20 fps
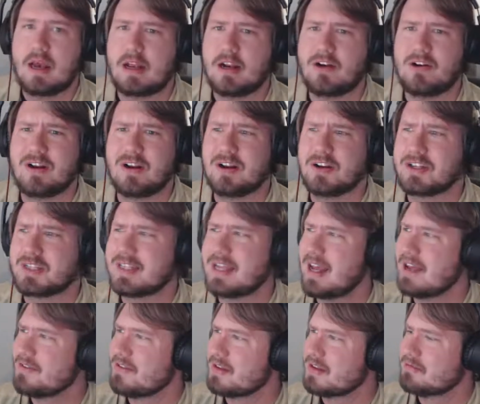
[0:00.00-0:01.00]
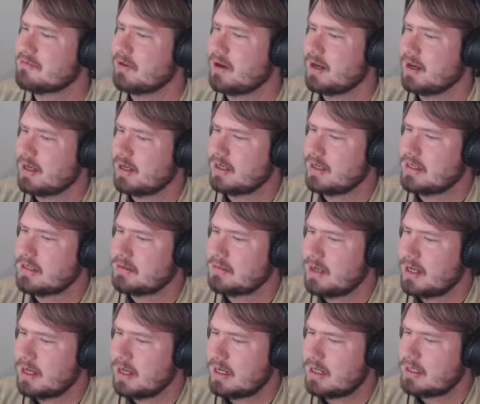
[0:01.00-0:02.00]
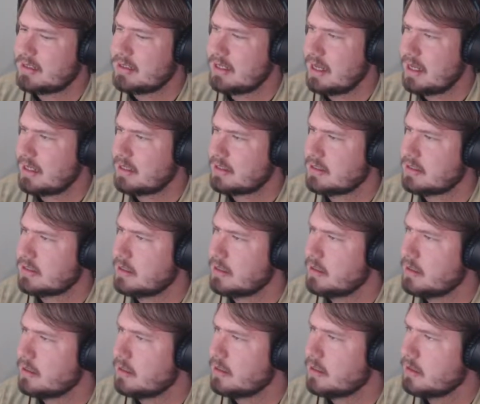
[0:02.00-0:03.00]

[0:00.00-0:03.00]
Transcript: I don't understand this one. It doesn't make any sense.